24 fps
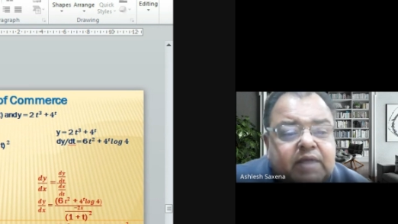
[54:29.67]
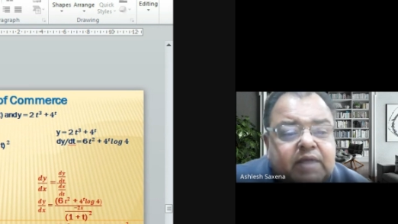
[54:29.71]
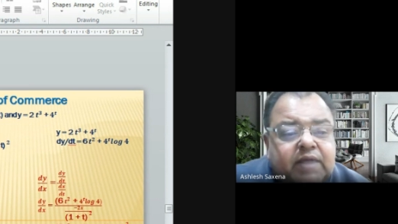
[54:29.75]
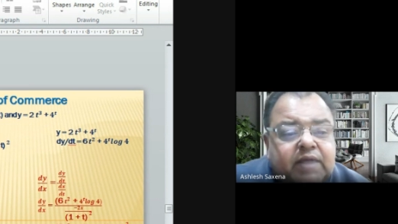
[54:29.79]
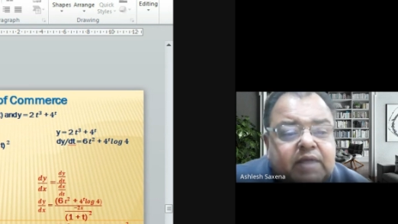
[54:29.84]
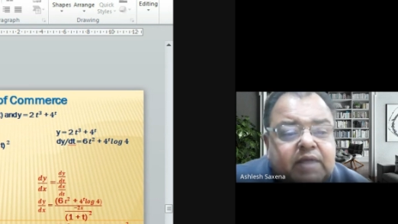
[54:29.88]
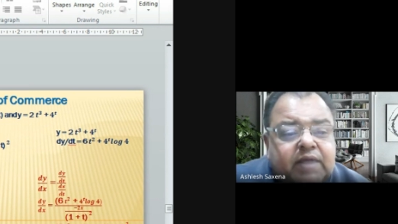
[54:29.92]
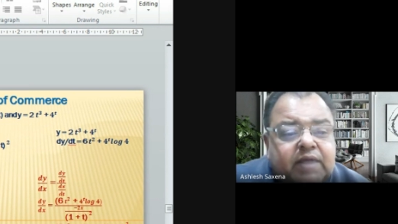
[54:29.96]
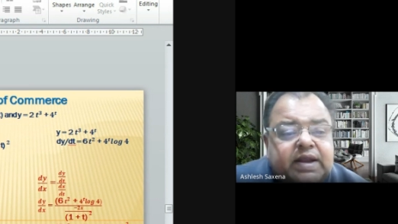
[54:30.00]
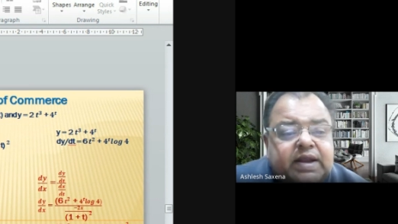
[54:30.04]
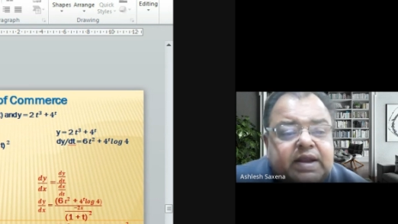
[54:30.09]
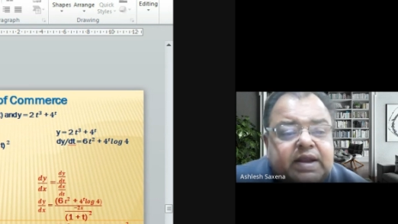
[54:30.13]

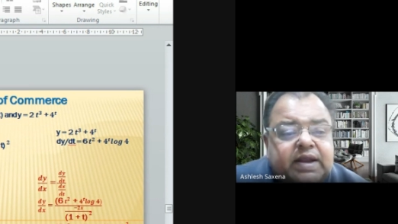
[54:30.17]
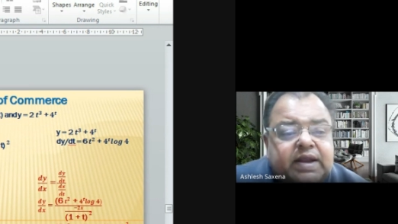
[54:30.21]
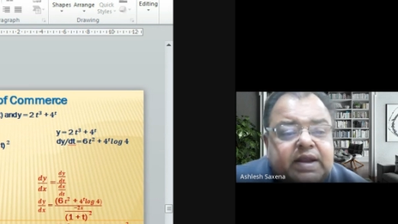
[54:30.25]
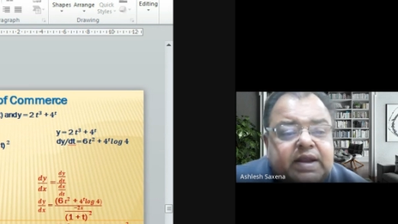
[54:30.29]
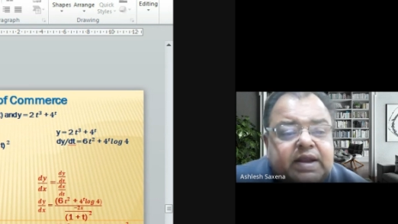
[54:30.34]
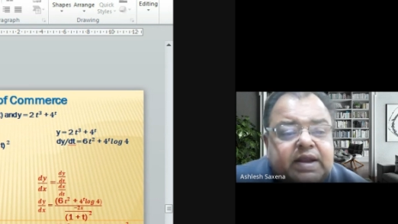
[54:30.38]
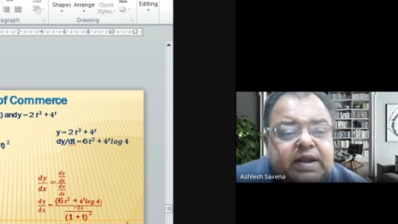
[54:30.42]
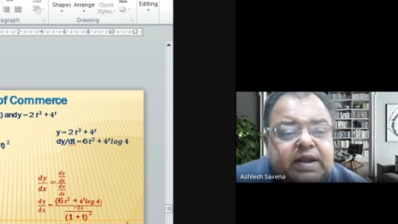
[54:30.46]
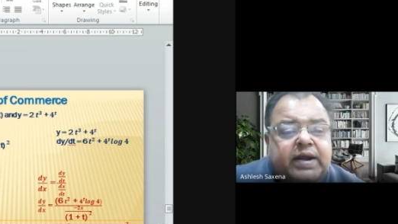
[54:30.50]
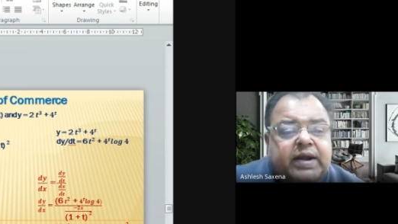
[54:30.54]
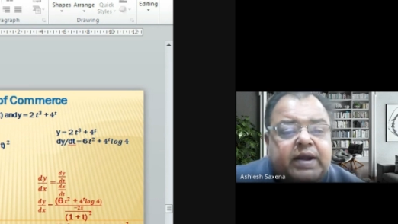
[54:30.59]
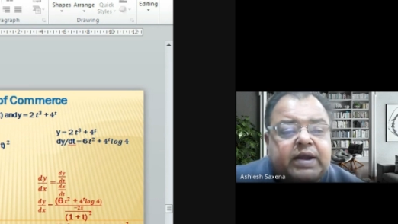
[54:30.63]
get dx
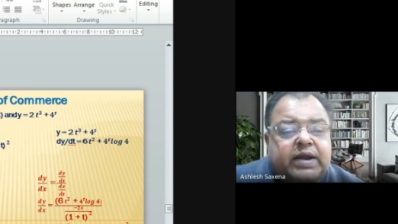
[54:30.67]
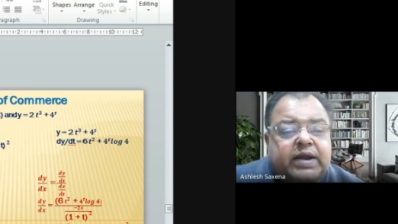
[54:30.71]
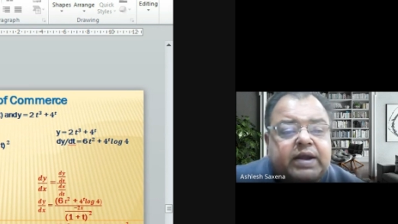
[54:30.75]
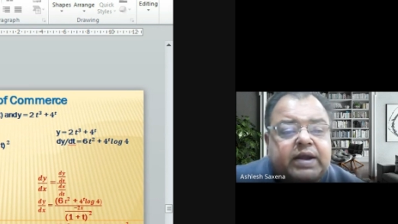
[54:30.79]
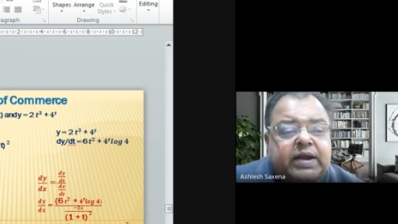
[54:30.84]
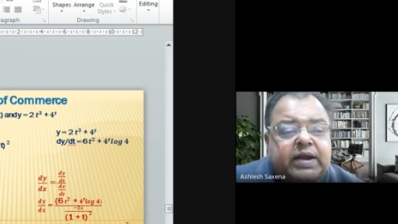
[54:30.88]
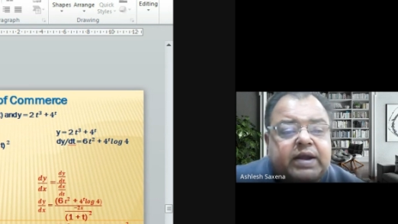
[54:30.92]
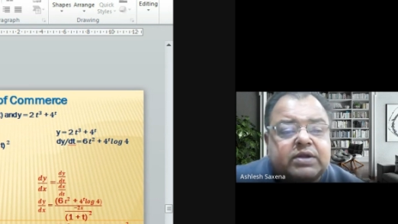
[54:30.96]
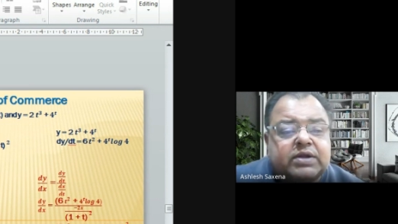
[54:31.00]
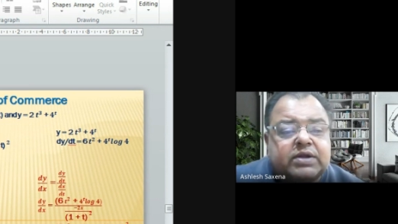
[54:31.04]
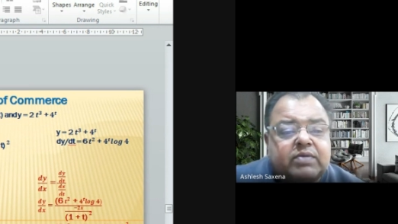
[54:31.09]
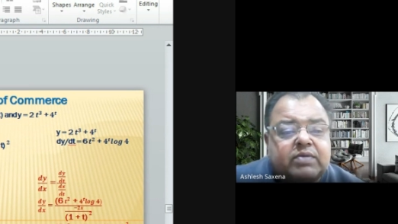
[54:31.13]
by dt
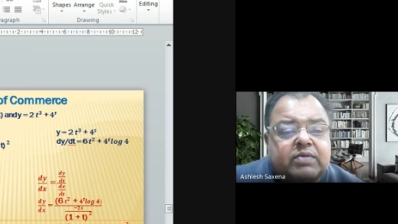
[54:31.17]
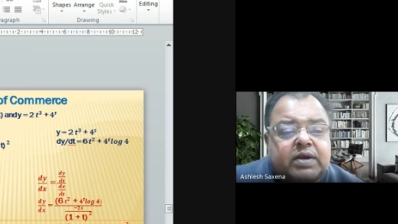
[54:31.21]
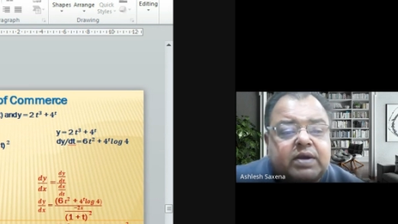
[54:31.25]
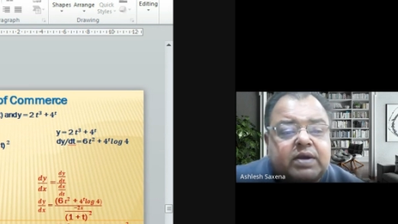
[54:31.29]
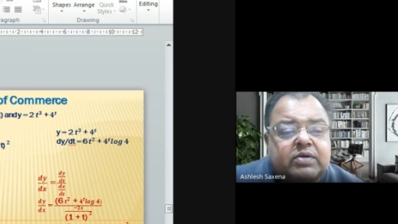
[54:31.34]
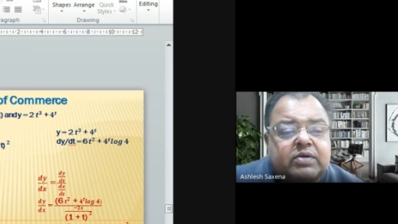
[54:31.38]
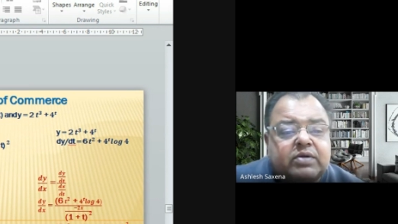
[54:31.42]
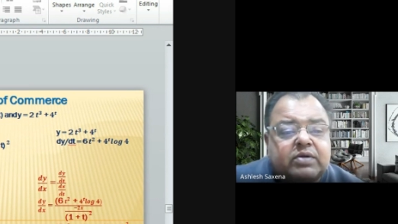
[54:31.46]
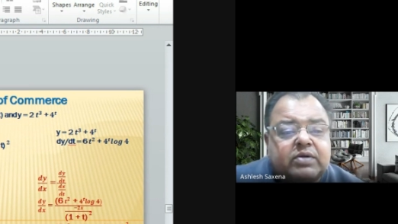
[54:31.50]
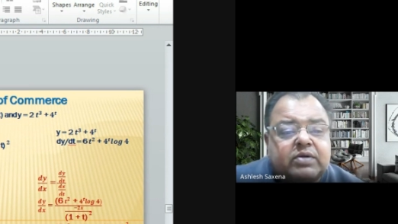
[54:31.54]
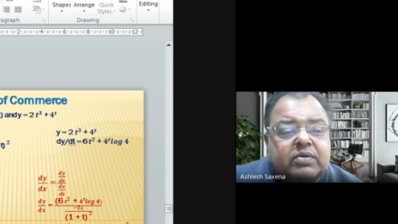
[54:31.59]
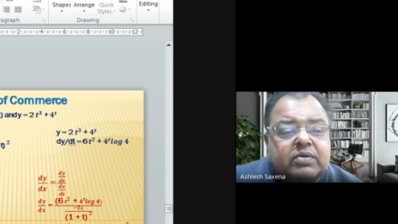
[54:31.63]
is equal to